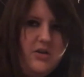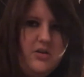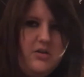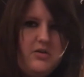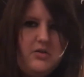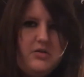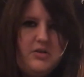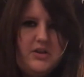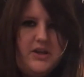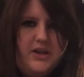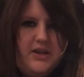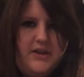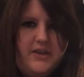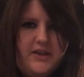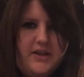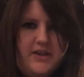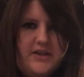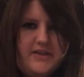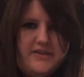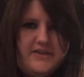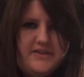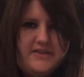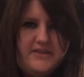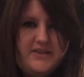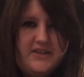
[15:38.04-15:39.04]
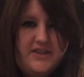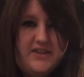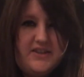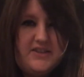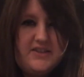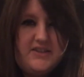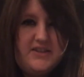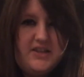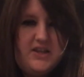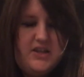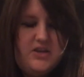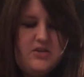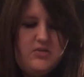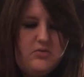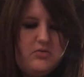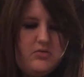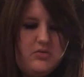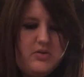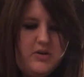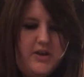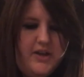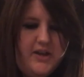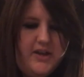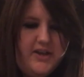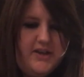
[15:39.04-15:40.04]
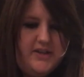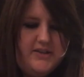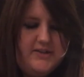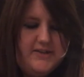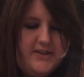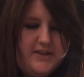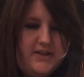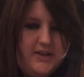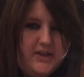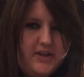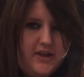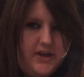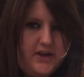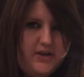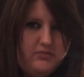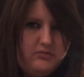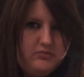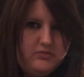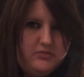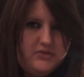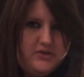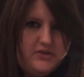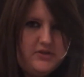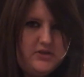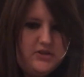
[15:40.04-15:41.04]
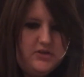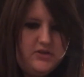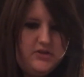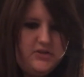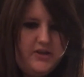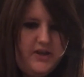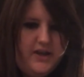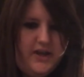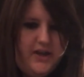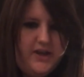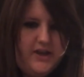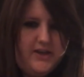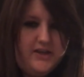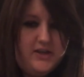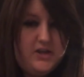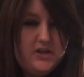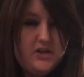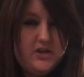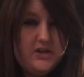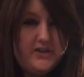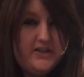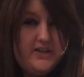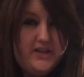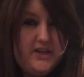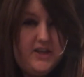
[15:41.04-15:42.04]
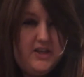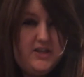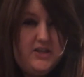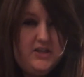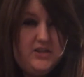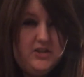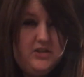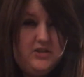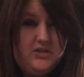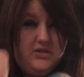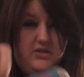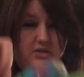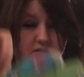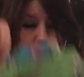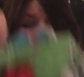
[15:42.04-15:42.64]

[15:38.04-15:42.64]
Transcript: on either 16 or 18 count hand dyed Ada